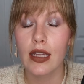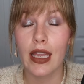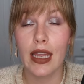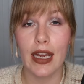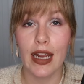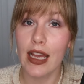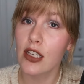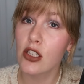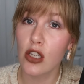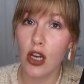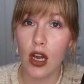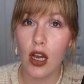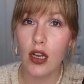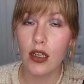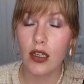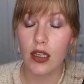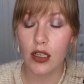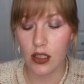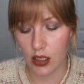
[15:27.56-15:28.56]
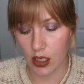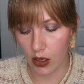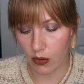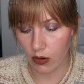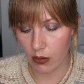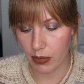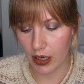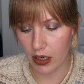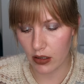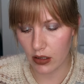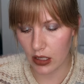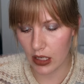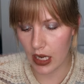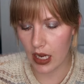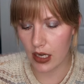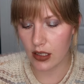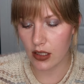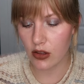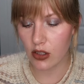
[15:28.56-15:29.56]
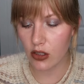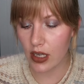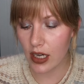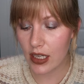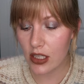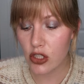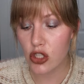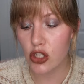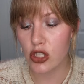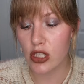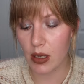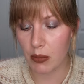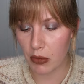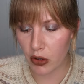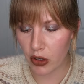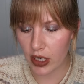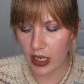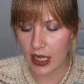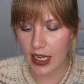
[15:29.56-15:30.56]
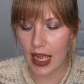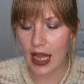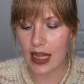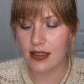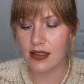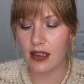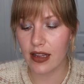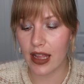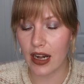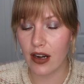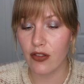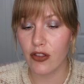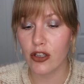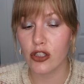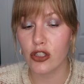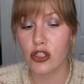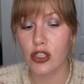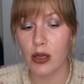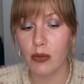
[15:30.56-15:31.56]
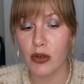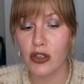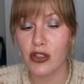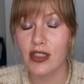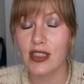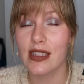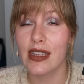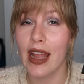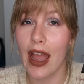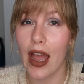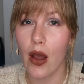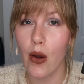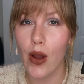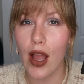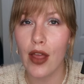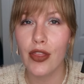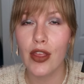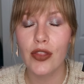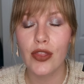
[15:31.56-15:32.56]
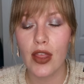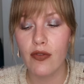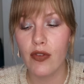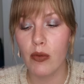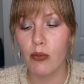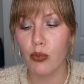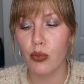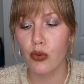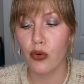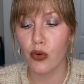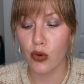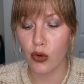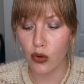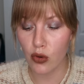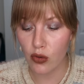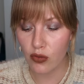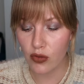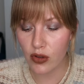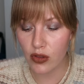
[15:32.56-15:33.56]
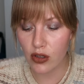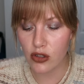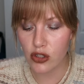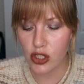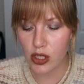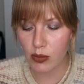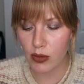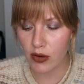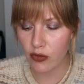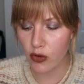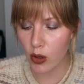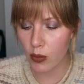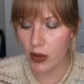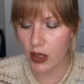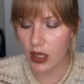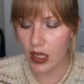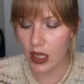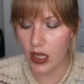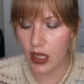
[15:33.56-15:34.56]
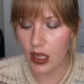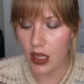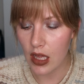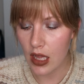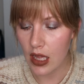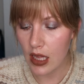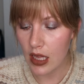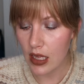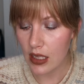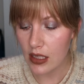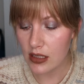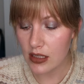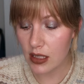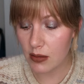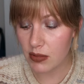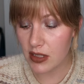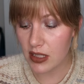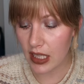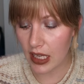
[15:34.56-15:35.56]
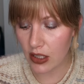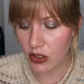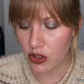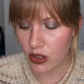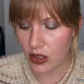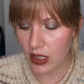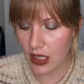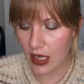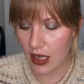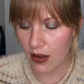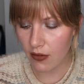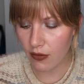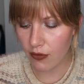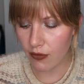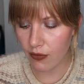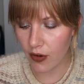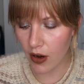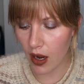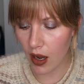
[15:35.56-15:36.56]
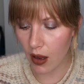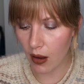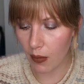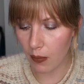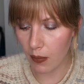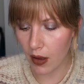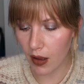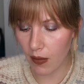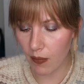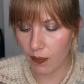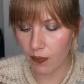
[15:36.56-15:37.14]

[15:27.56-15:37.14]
Can I talk? No, apparently not. They're not as shimmery as a lot of their shimmers now. I think they've improved their shimmer formula substantially from